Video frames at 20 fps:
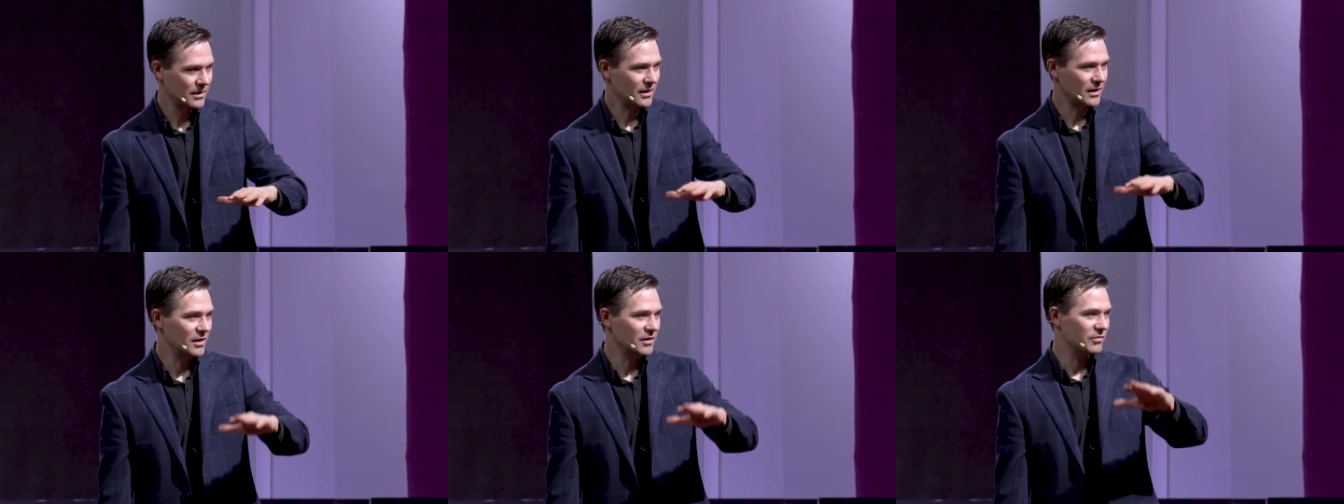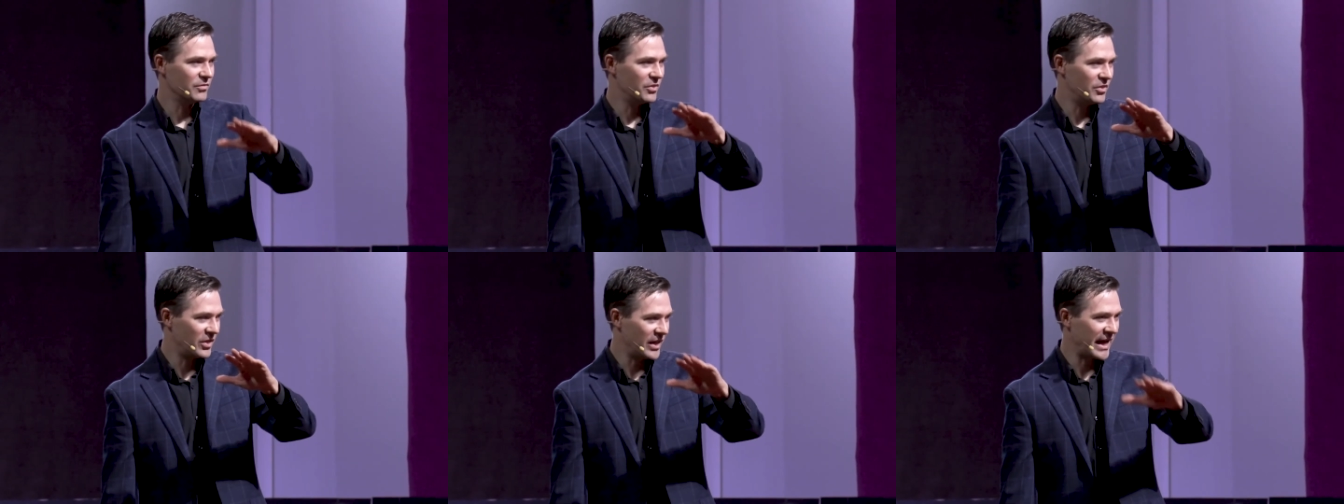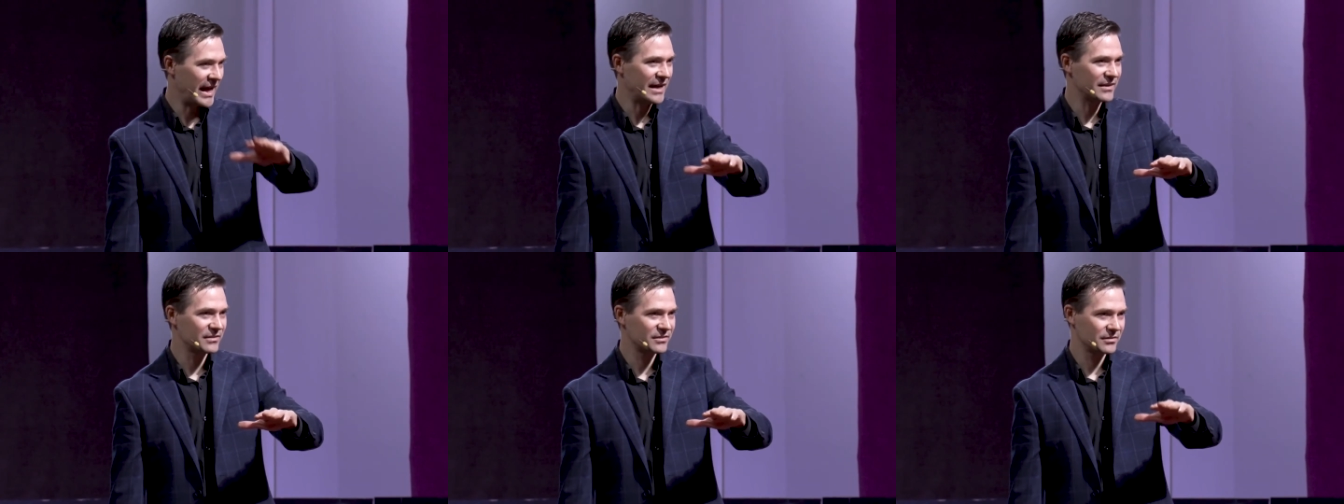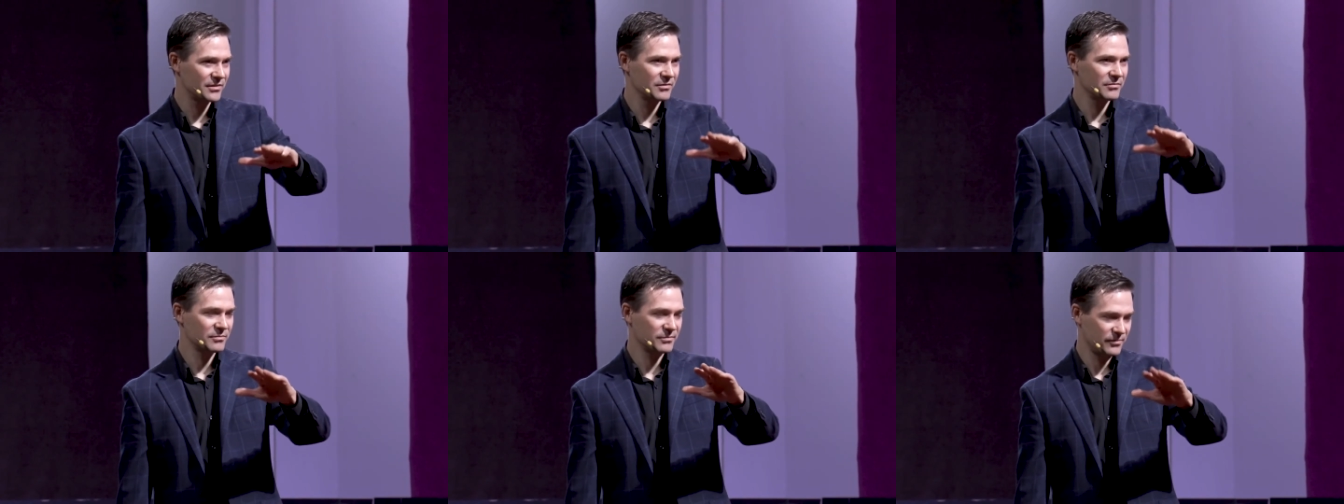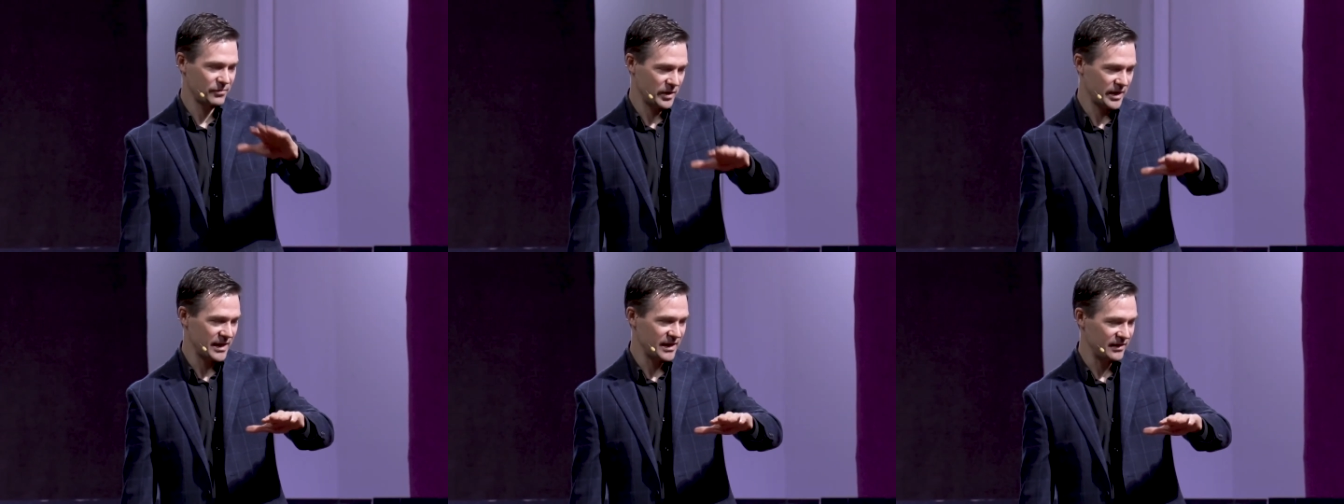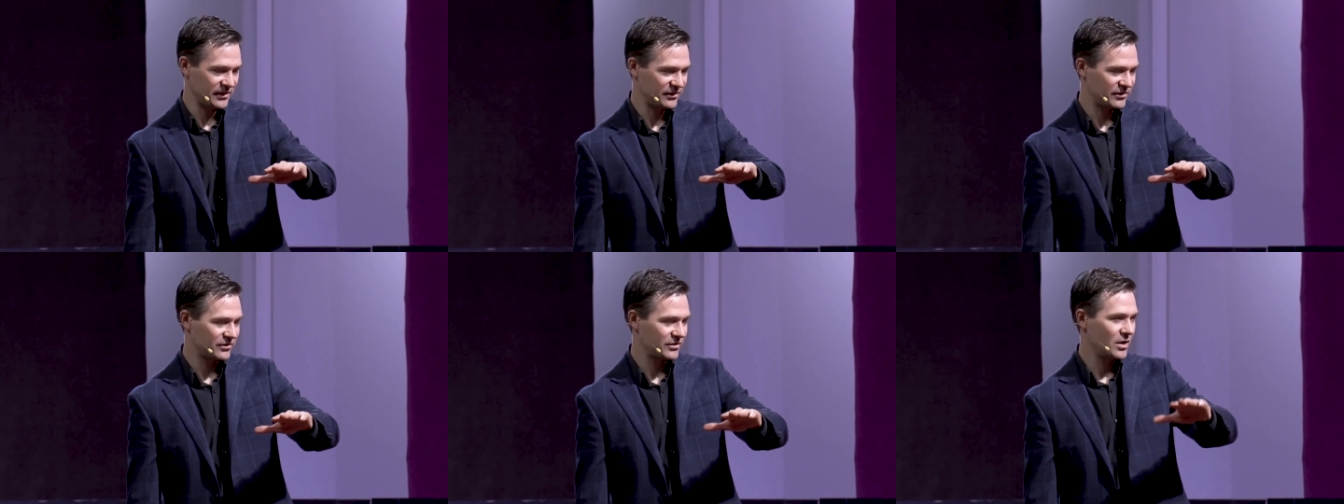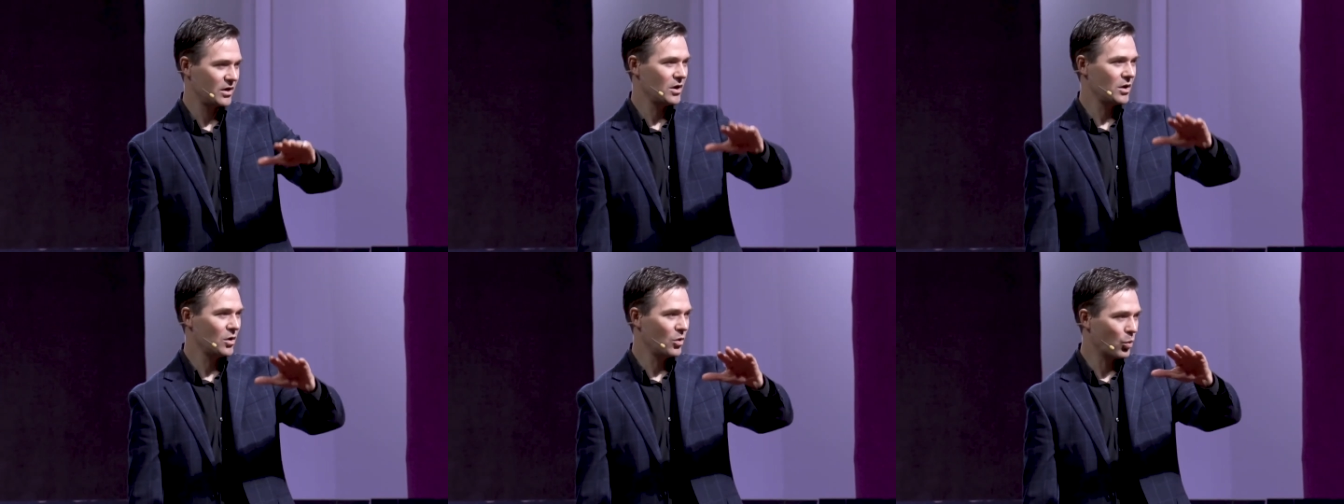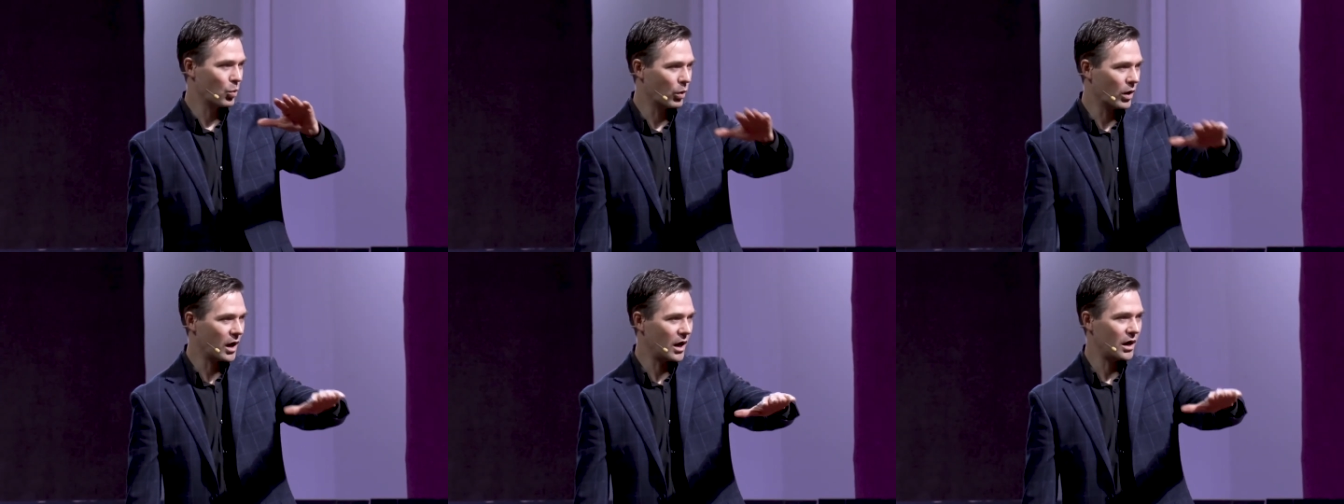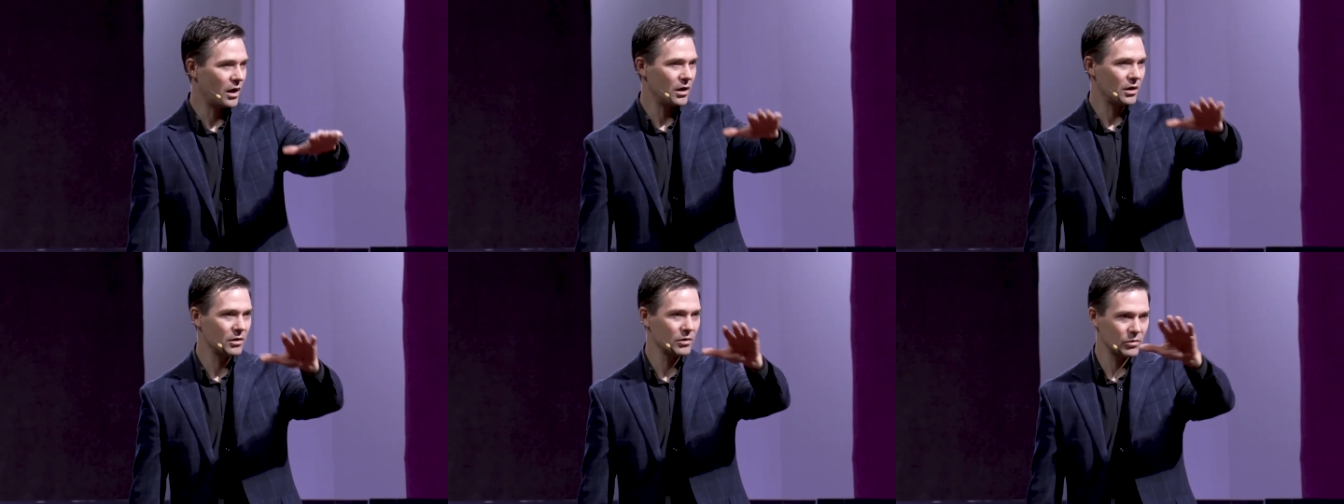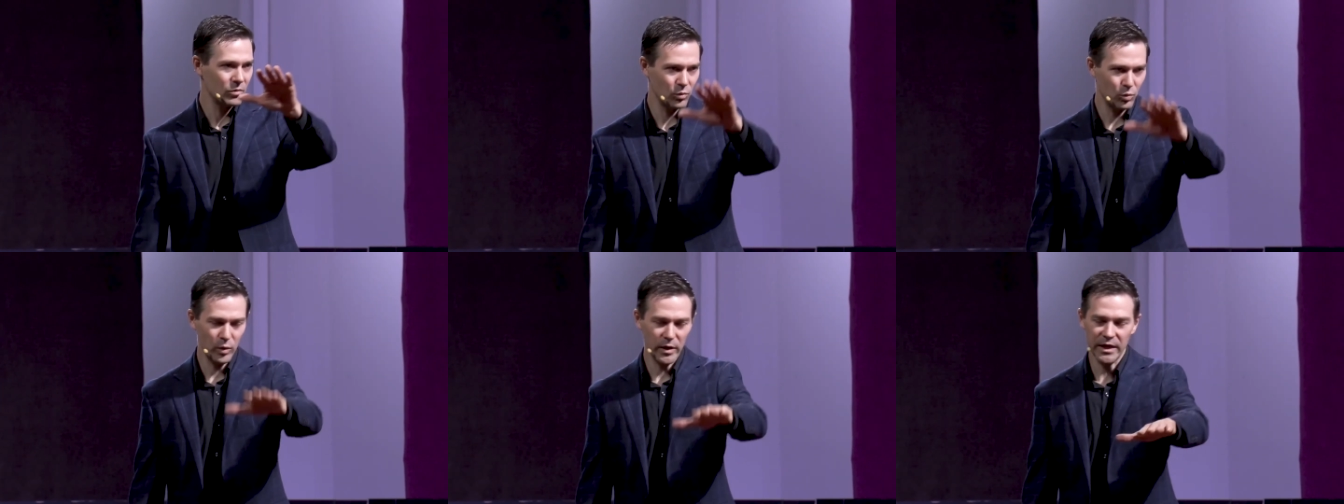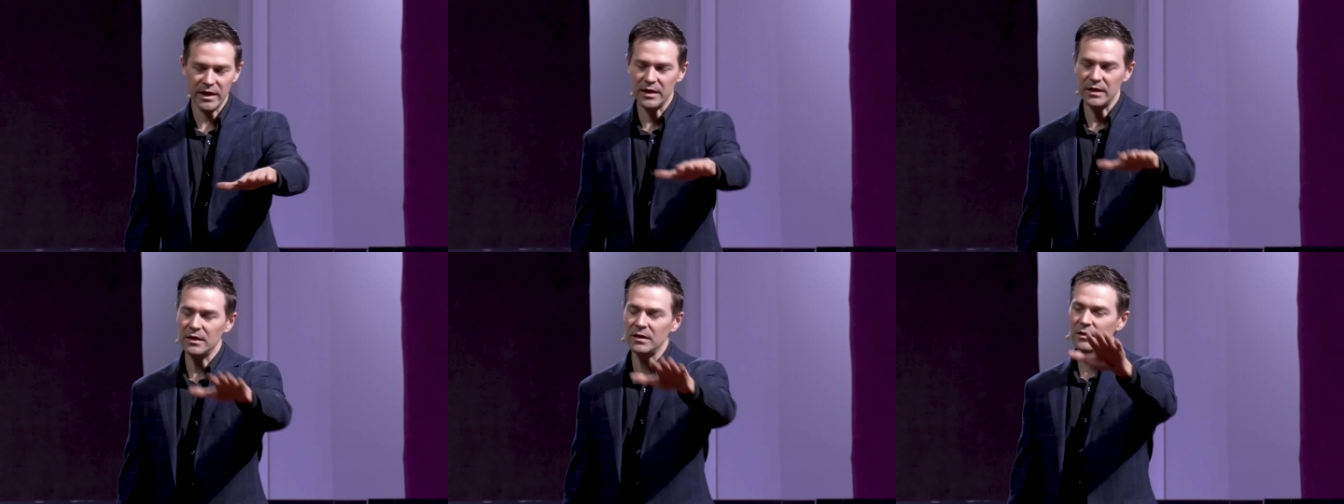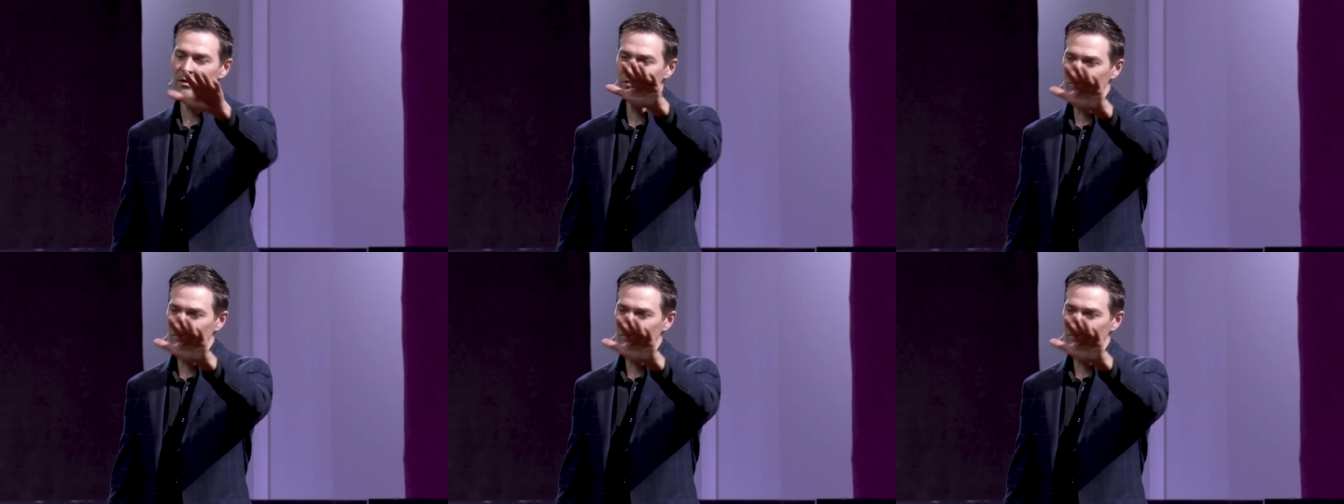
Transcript: of that phrase, while we